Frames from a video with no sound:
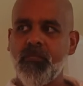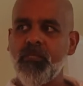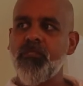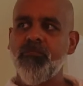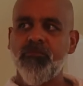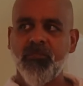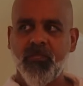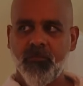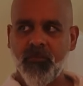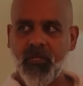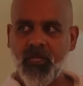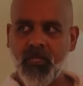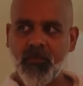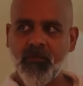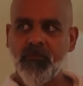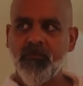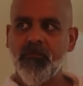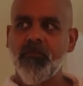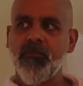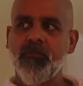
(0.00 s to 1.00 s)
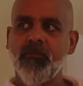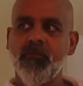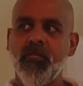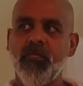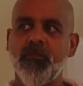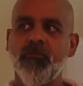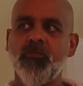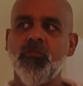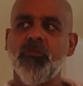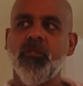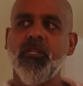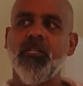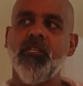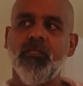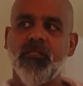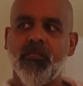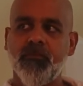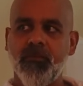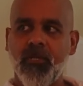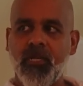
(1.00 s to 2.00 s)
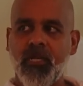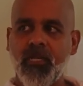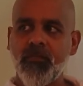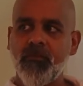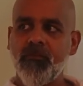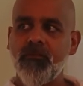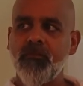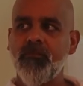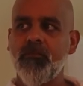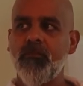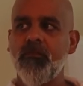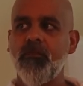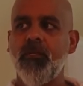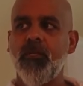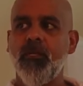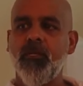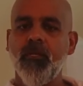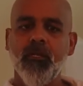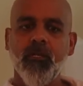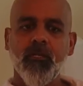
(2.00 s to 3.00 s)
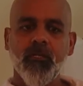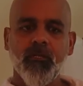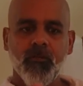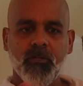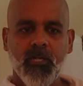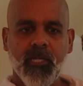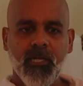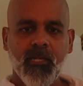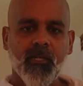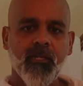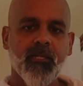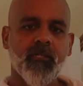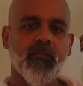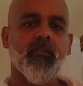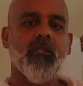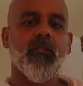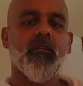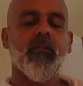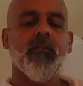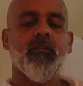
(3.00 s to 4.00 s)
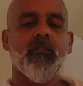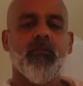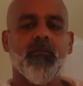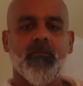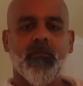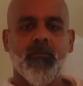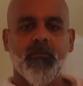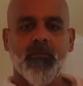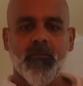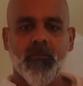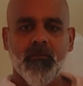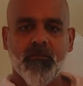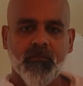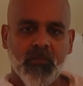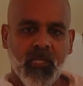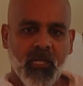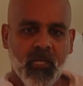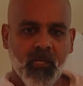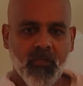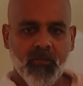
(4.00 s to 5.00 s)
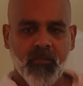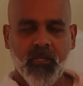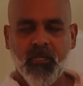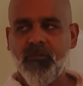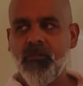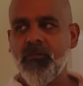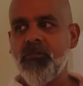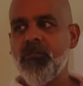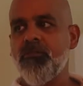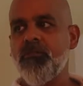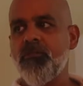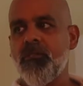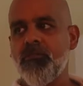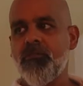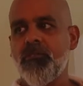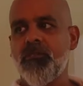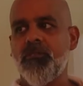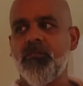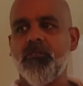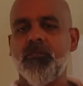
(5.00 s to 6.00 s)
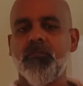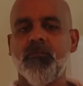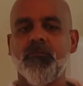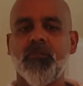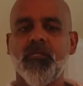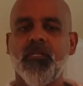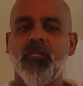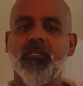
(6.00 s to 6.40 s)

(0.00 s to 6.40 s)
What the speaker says: Yeah? So Reiki is a path to healing, to higher levels of consciousness, but